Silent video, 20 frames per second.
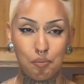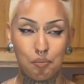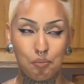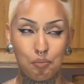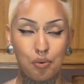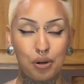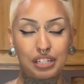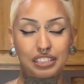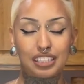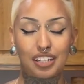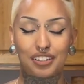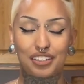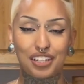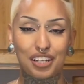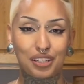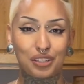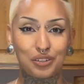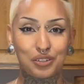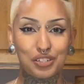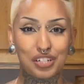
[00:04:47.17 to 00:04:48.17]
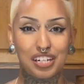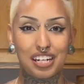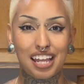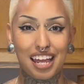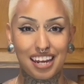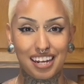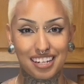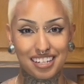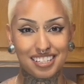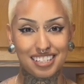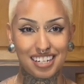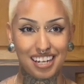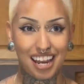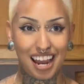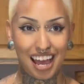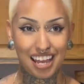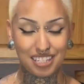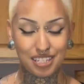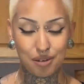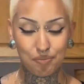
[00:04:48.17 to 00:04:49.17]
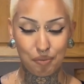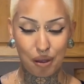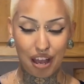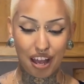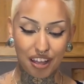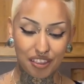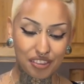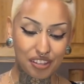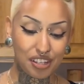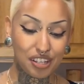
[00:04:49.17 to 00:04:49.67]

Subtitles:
brings out the illusion that is an acid bath.